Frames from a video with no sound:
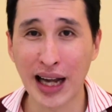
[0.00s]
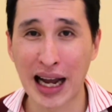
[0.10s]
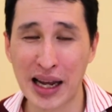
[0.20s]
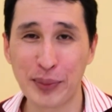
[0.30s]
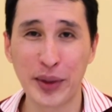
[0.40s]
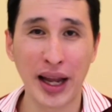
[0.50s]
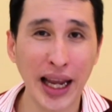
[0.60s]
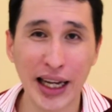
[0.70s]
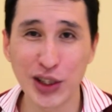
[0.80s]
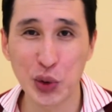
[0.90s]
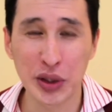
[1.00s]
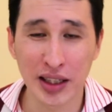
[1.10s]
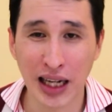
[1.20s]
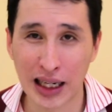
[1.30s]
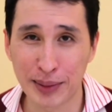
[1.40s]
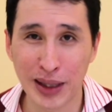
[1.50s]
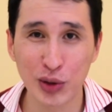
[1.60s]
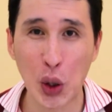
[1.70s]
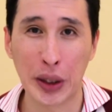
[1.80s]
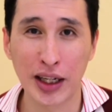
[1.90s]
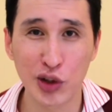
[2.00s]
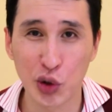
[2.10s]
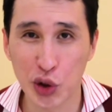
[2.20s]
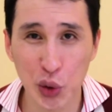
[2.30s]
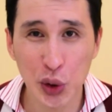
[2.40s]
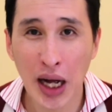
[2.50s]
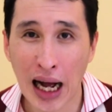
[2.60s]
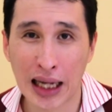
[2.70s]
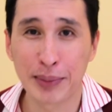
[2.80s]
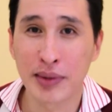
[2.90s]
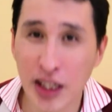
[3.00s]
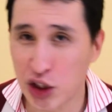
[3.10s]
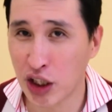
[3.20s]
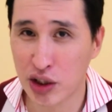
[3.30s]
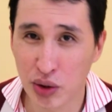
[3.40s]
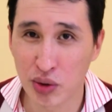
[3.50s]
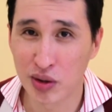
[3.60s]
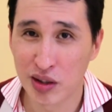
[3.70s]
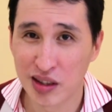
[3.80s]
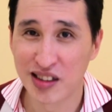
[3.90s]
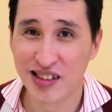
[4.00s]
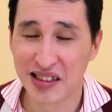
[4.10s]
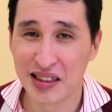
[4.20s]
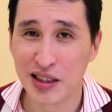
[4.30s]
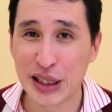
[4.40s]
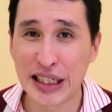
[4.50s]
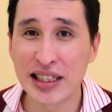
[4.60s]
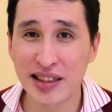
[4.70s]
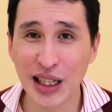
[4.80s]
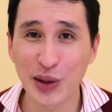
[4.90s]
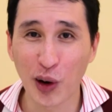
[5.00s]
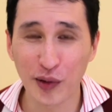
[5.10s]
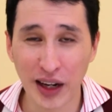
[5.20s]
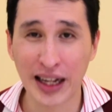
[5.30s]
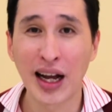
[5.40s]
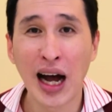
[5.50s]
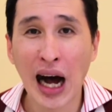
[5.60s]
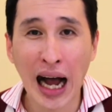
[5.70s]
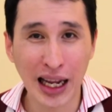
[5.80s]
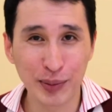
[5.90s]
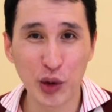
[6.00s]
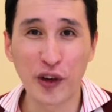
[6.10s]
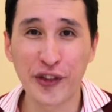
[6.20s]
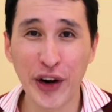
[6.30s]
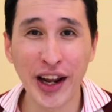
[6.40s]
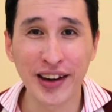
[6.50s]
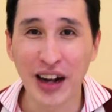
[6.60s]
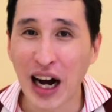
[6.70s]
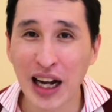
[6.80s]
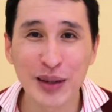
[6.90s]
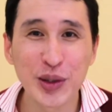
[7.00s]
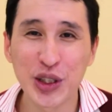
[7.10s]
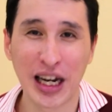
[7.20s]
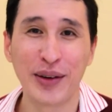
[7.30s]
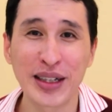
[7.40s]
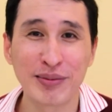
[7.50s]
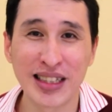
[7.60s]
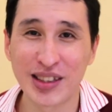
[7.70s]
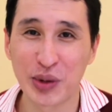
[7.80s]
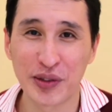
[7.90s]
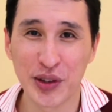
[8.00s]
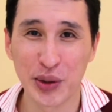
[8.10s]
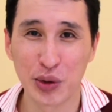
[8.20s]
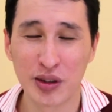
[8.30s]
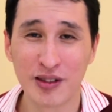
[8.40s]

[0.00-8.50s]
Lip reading: I am the A student, I am now talking to you, I am teaching you. Instead of like, I am your friend, I am sharing this with you.